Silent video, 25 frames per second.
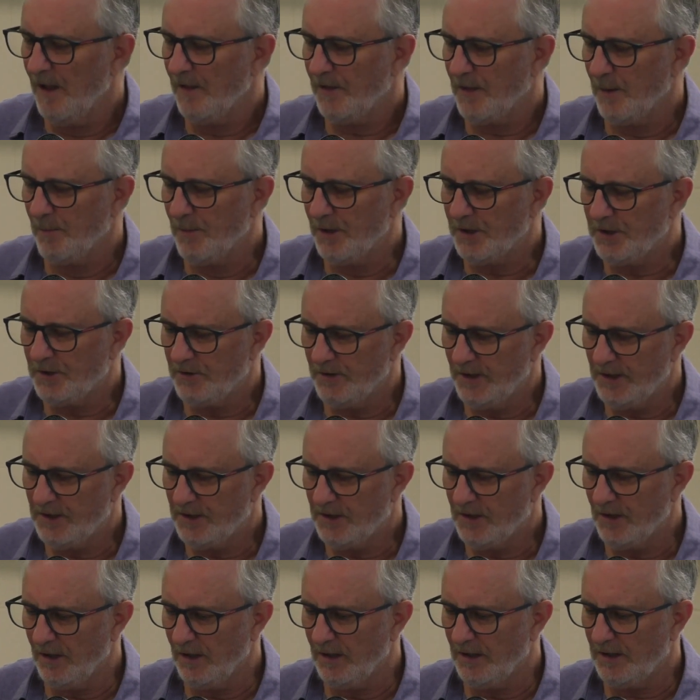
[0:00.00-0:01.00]
The mystery
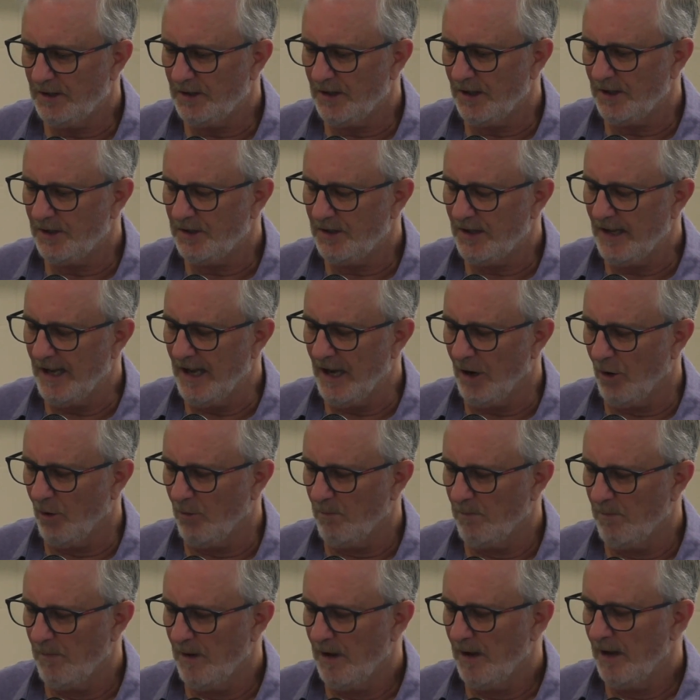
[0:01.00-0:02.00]
still exists to
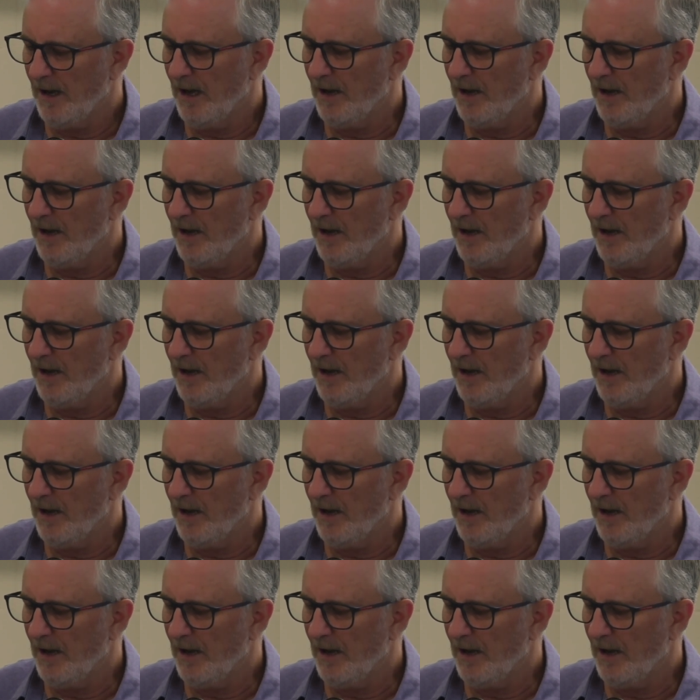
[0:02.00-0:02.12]
help,